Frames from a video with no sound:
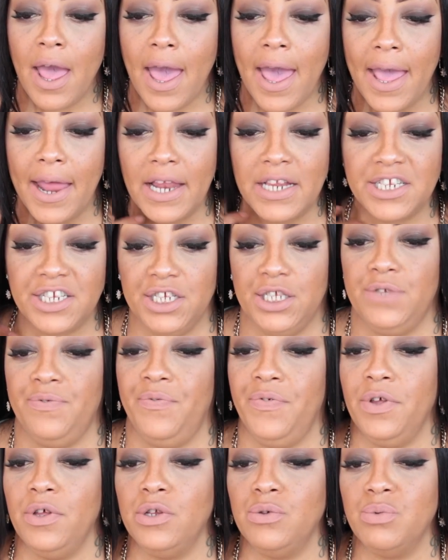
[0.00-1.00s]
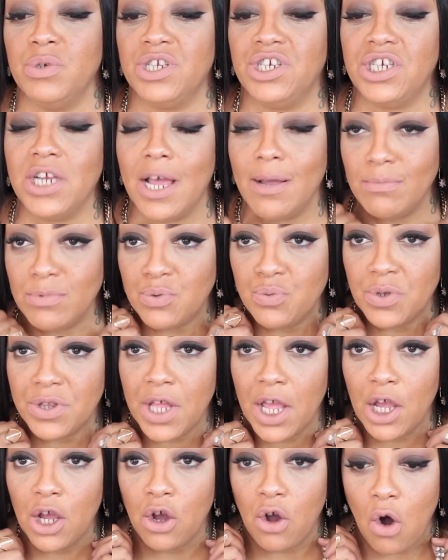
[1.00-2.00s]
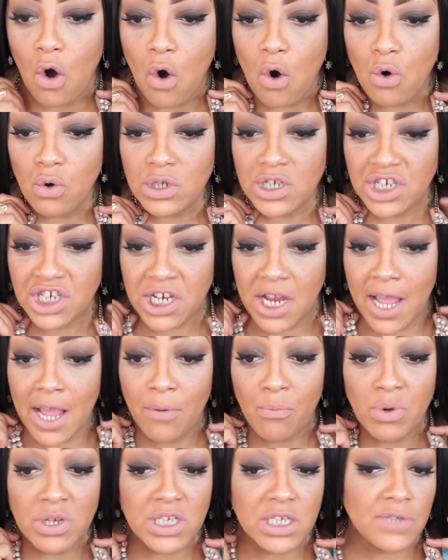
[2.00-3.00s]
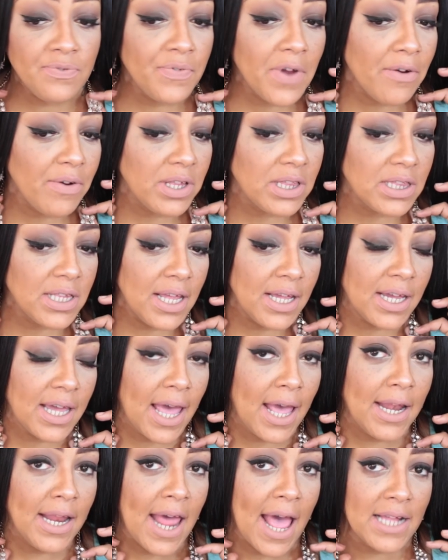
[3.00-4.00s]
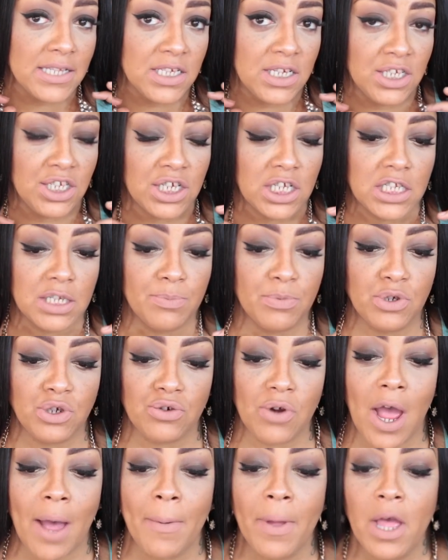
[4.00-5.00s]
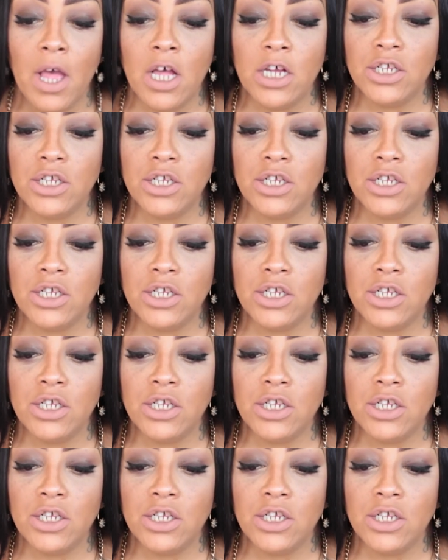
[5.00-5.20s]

And it's just filled with gems with a gold chain, which is very thick, and it has an adjustable strap.